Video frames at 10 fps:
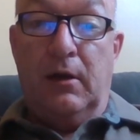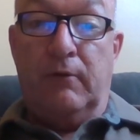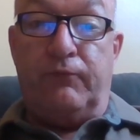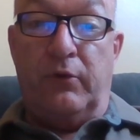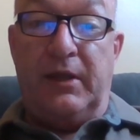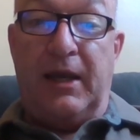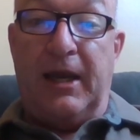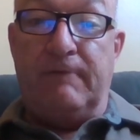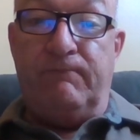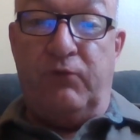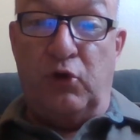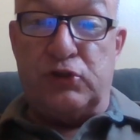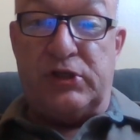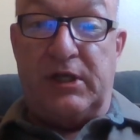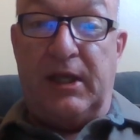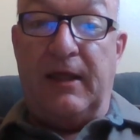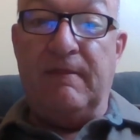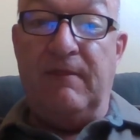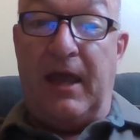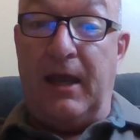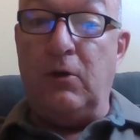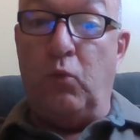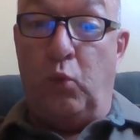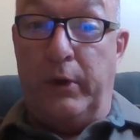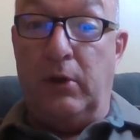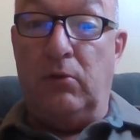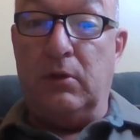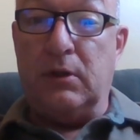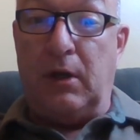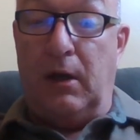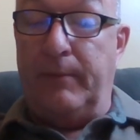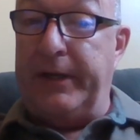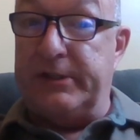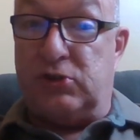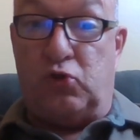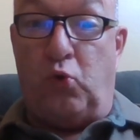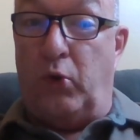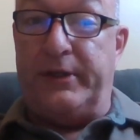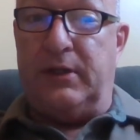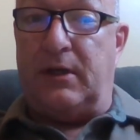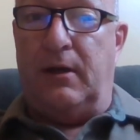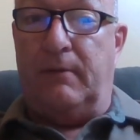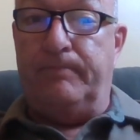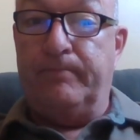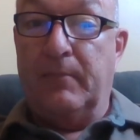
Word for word: for the adversity that will come, and it's going to come.